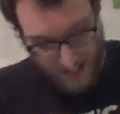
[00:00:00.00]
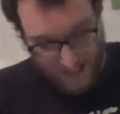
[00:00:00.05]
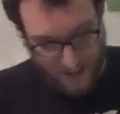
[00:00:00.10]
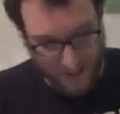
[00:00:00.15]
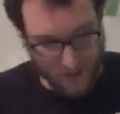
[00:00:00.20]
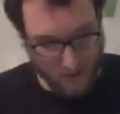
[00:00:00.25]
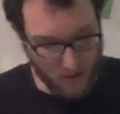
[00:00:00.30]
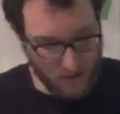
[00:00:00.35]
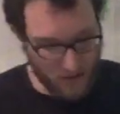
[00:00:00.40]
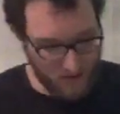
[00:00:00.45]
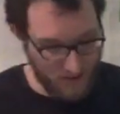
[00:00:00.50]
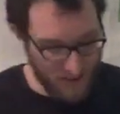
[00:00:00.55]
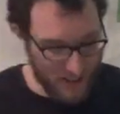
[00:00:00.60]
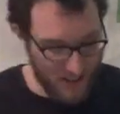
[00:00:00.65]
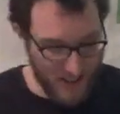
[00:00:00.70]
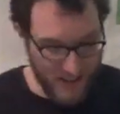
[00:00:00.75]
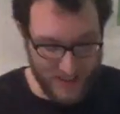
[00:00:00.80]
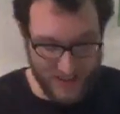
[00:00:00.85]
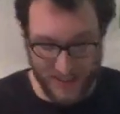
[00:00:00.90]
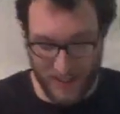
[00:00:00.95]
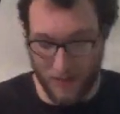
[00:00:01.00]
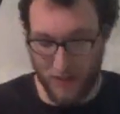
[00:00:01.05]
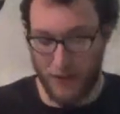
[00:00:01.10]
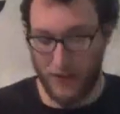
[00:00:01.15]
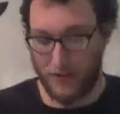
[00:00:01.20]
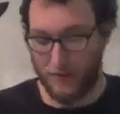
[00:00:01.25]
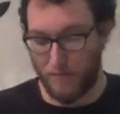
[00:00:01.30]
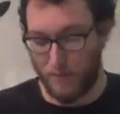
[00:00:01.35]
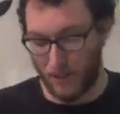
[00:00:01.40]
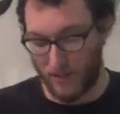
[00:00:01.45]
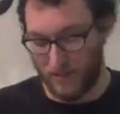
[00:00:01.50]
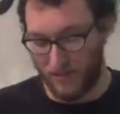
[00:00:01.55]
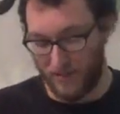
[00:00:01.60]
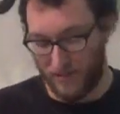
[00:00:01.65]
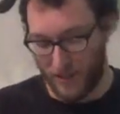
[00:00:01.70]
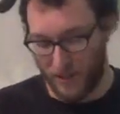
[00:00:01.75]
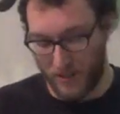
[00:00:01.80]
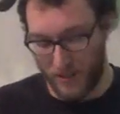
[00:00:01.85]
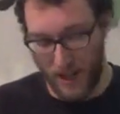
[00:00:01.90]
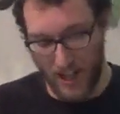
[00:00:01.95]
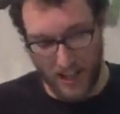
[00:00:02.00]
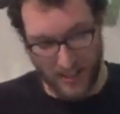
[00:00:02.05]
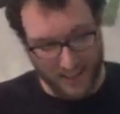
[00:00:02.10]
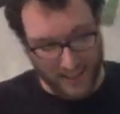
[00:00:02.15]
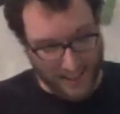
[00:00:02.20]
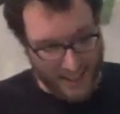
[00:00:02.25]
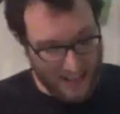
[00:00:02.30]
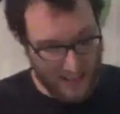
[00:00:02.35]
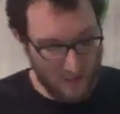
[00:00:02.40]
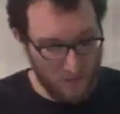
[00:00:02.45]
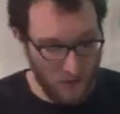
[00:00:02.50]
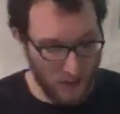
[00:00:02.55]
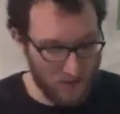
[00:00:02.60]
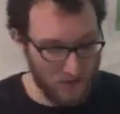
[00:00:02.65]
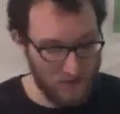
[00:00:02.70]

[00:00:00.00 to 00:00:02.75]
This was a very serious book review. The next book